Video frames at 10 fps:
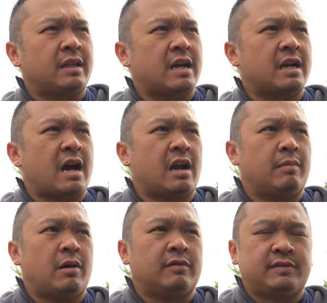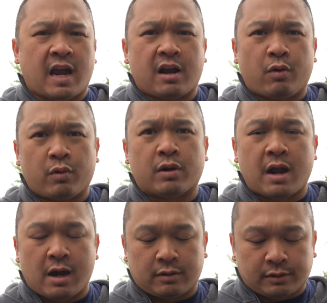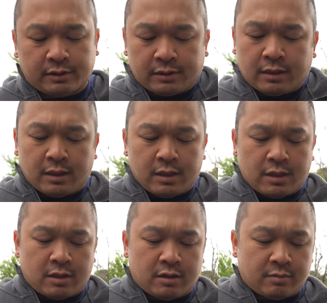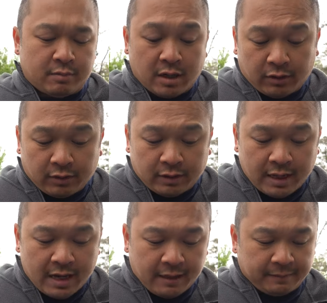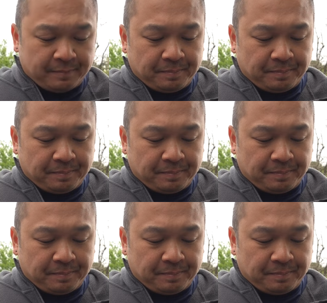think I got them off Tackle Warehouse. Um, but other than that,